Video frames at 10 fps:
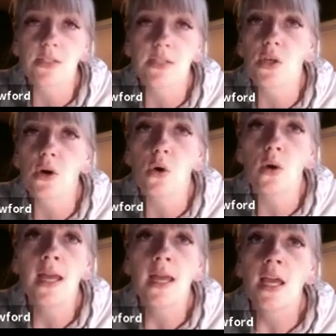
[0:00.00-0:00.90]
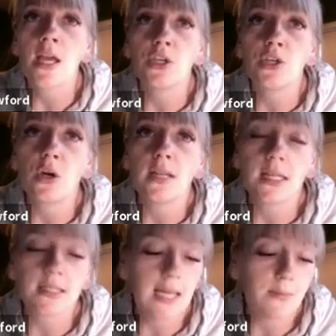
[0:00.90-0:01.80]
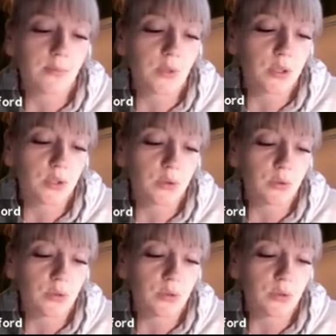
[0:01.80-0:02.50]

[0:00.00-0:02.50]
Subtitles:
So, a lot of times we do